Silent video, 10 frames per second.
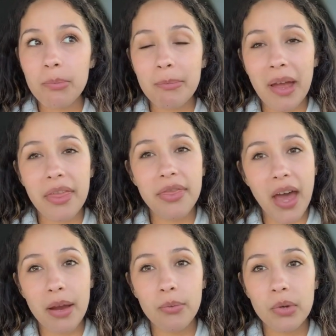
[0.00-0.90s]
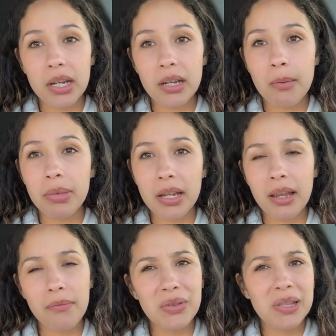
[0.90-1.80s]
but my thyroid blood
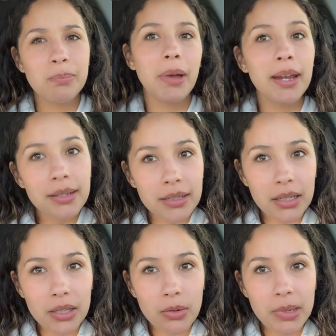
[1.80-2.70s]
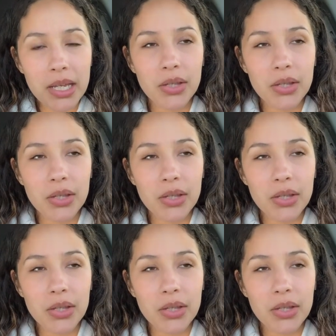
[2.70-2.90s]
level spiked a little bit.